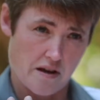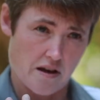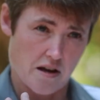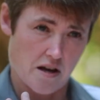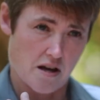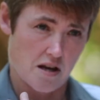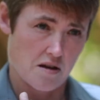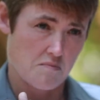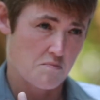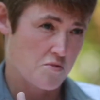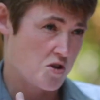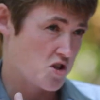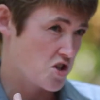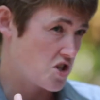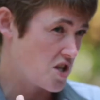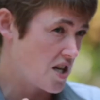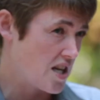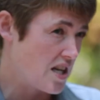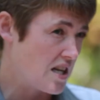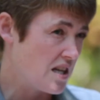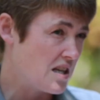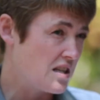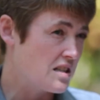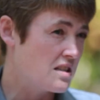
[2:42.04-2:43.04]
a
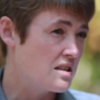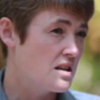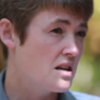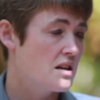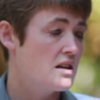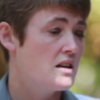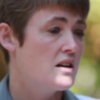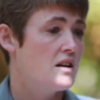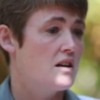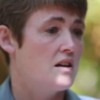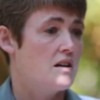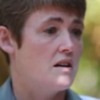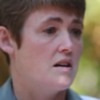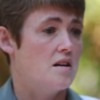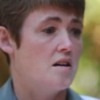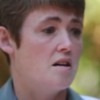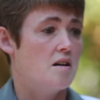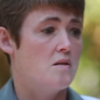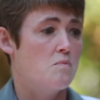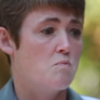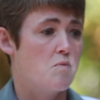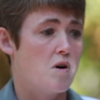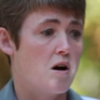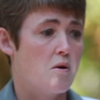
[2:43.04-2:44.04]
machine
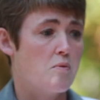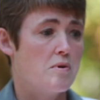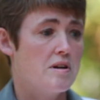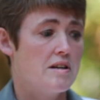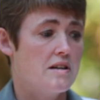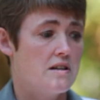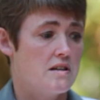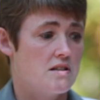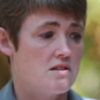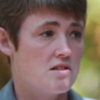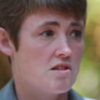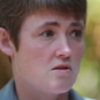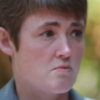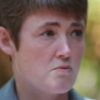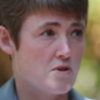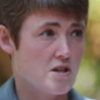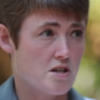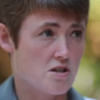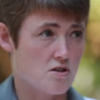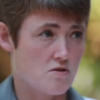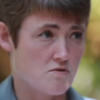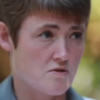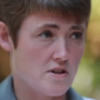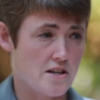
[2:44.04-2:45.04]
um, where we can
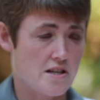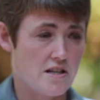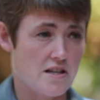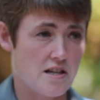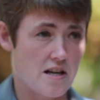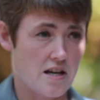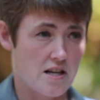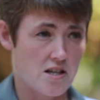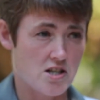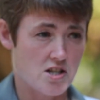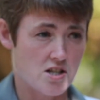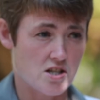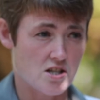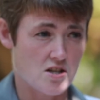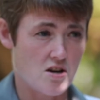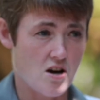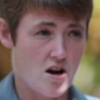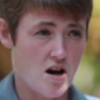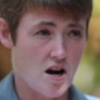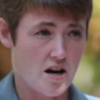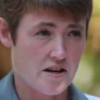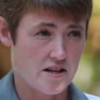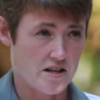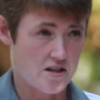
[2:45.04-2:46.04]
switch radiation
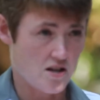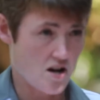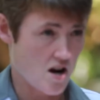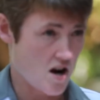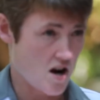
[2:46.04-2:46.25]
on and